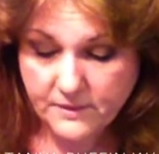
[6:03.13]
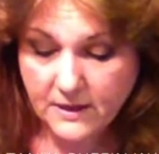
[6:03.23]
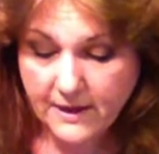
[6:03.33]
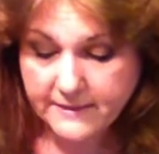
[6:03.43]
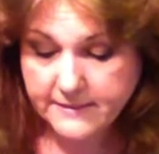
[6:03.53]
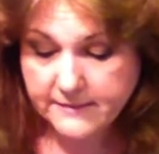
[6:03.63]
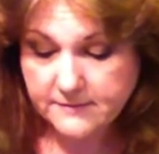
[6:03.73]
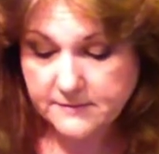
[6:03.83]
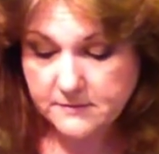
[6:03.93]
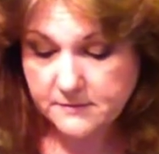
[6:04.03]
I
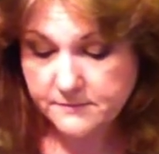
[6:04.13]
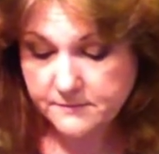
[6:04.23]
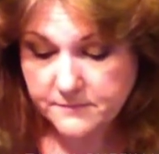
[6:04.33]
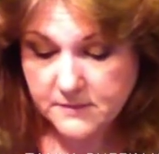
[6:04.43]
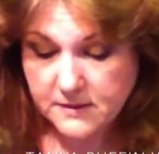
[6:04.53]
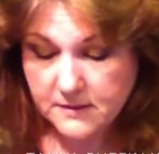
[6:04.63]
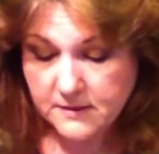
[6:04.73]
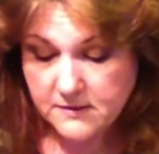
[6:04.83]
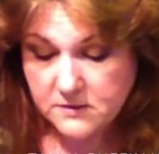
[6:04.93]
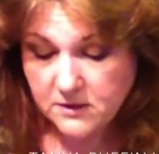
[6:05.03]
didn't.
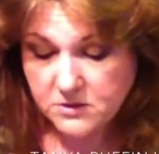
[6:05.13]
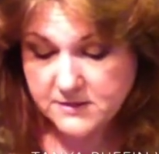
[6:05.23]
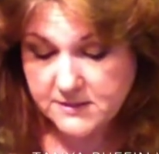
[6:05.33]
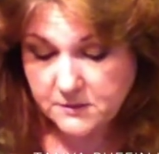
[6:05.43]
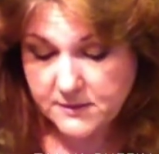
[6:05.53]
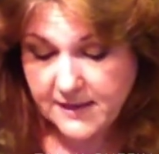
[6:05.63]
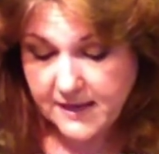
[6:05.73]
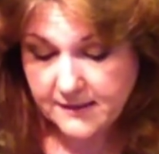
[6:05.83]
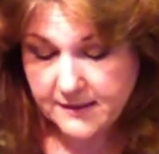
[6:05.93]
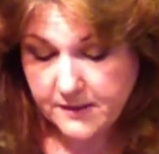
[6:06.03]
So I'll just deal with
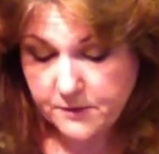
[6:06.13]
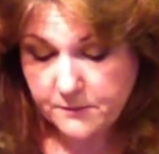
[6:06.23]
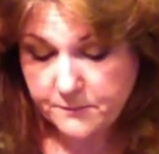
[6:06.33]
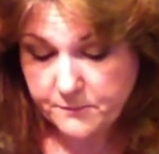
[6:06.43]
that later.